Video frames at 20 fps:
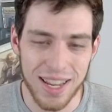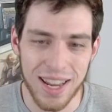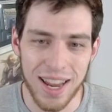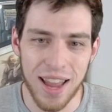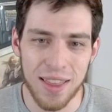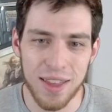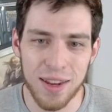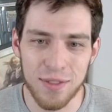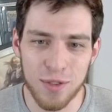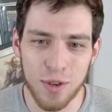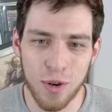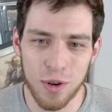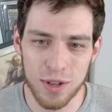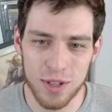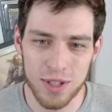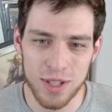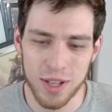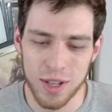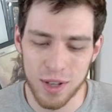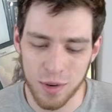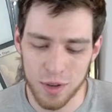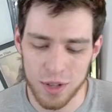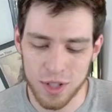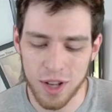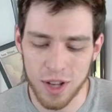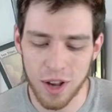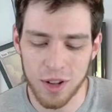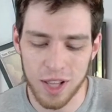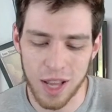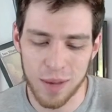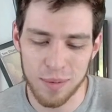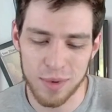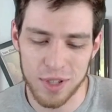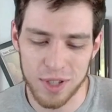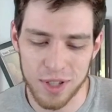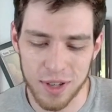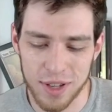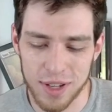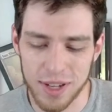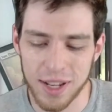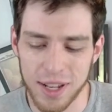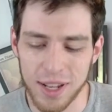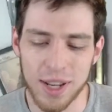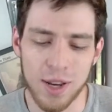And then of course Skull Clamp is good.